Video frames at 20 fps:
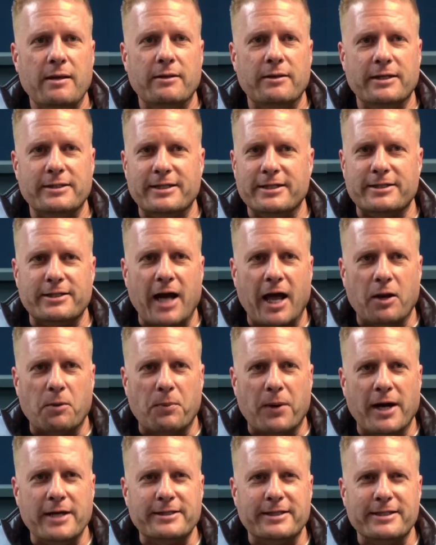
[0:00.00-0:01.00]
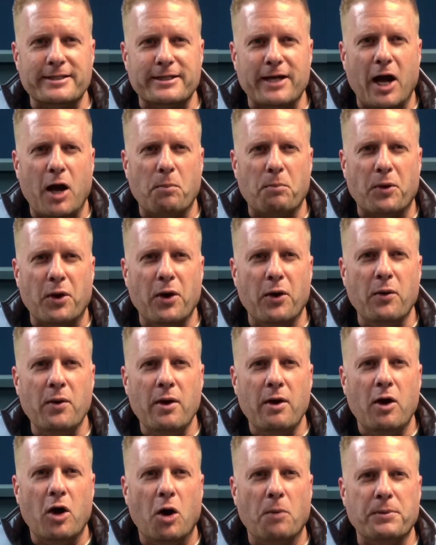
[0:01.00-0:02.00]
This is Tyler Price at Style Pro.
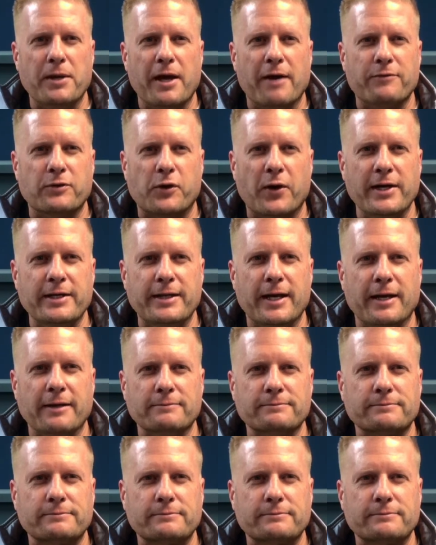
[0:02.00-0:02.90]
Hope you have a great day.